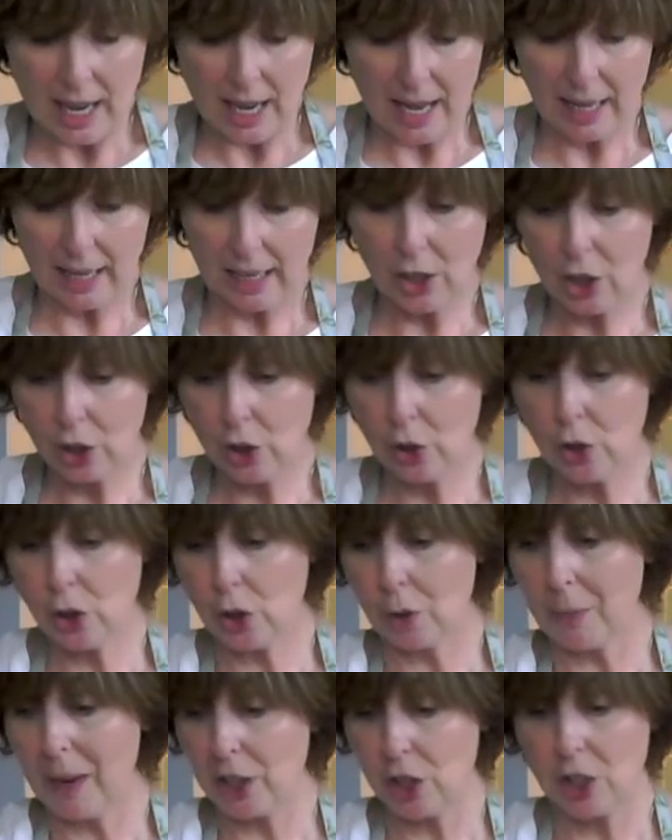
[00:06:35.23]
you can use your
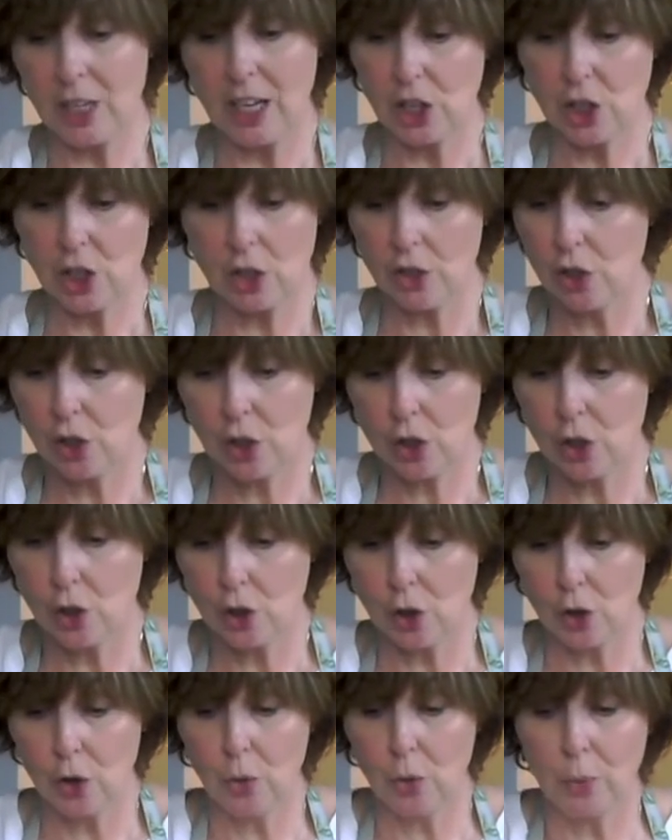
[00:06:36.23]
imagination to
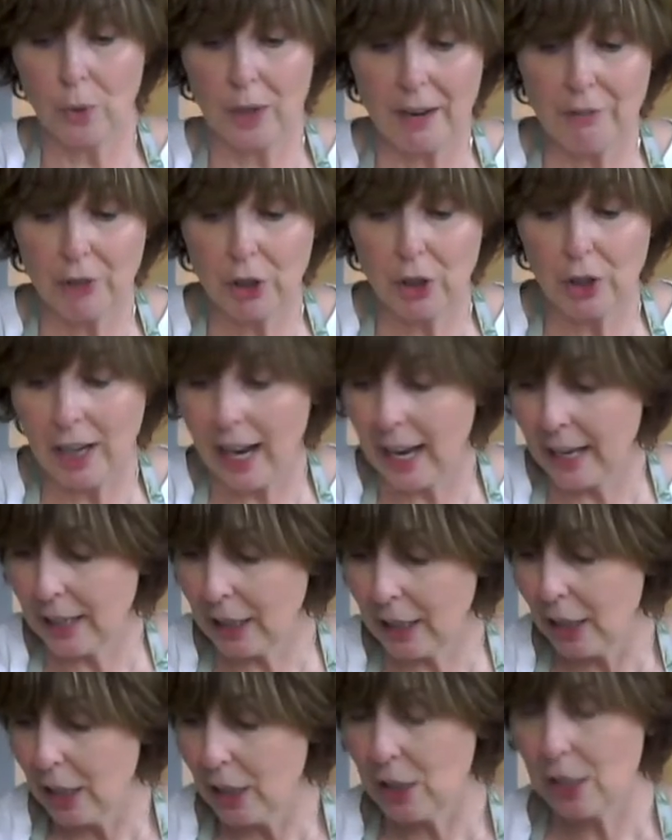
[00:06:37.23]
do whatever you like
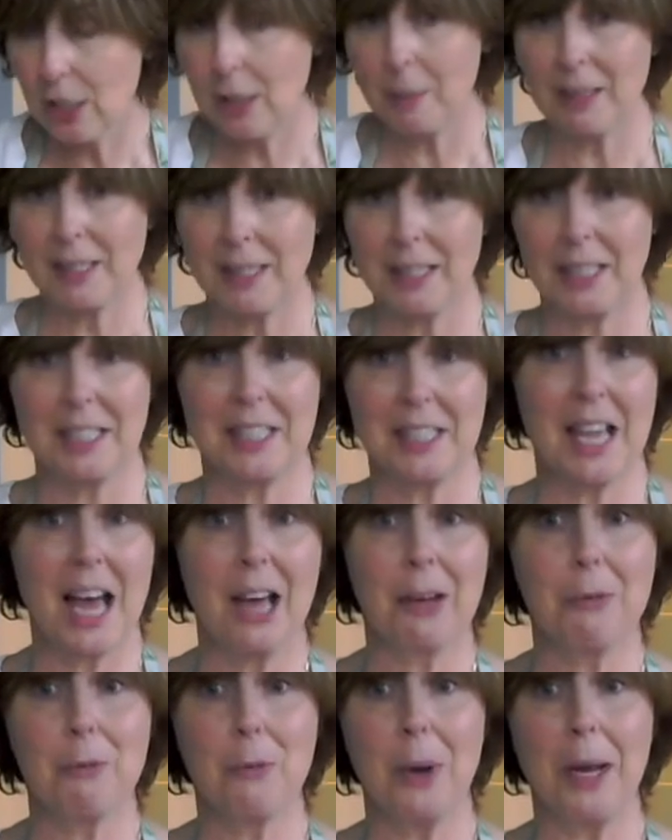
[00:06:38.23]
to the biscuits,
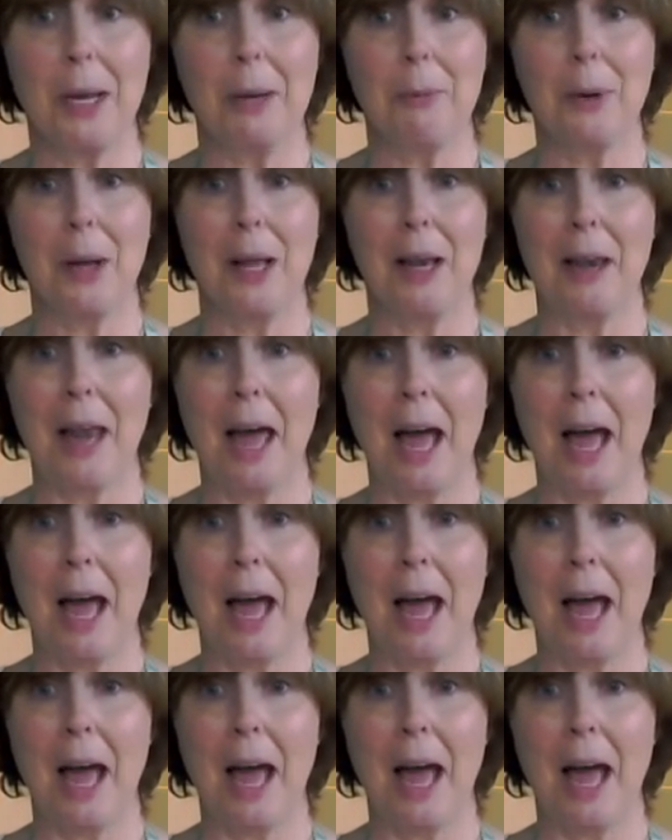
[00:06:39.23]
and we will